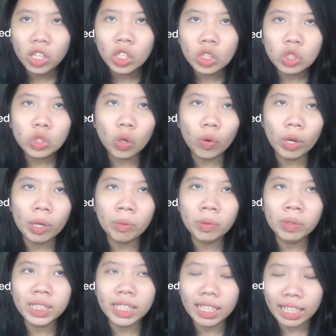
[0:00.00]
So it
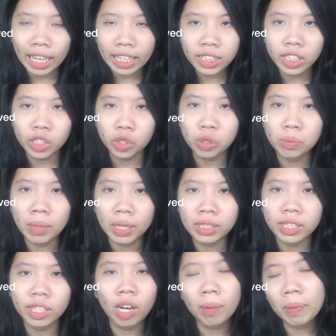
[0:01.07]
was less than 2 months.
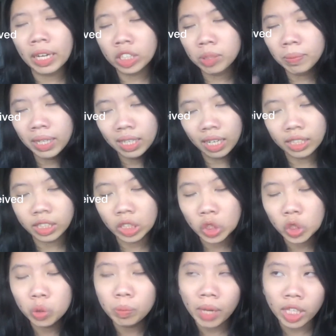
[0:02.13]
They got back to me in less than
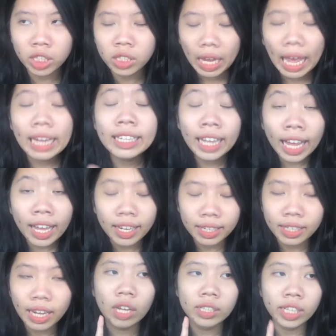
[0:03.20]
2 months, and
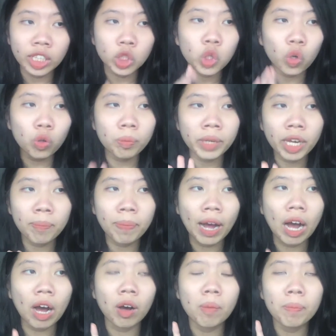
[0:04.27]
then they told me
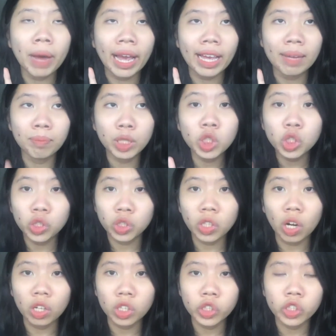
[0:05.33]
about my admission
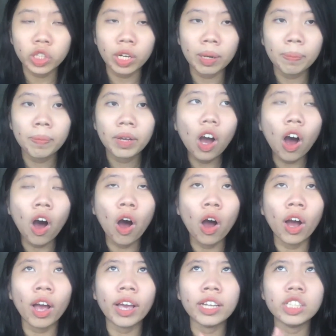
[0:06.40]
scholarship
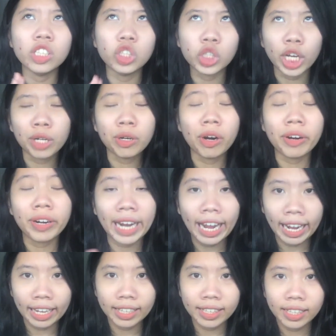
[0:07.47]
on January
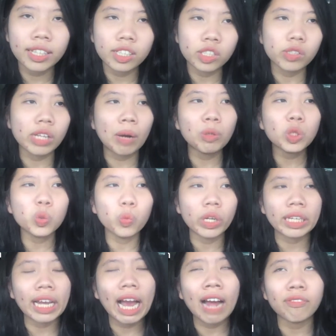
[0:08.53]
8th. So that was one
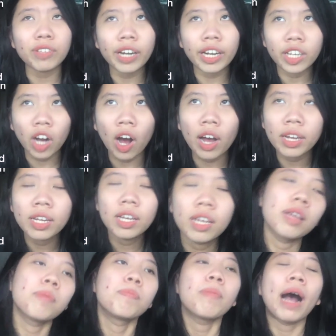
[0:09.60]
day after I got
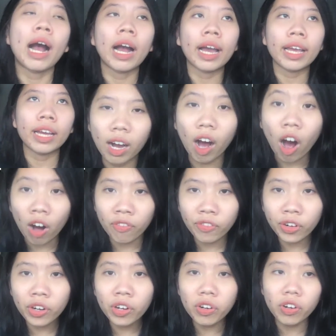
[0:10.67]
my
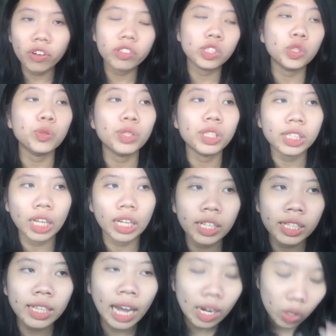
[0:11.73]
offer to
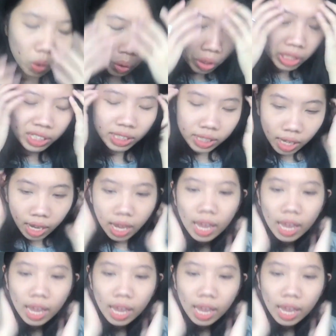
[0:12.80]
study that course.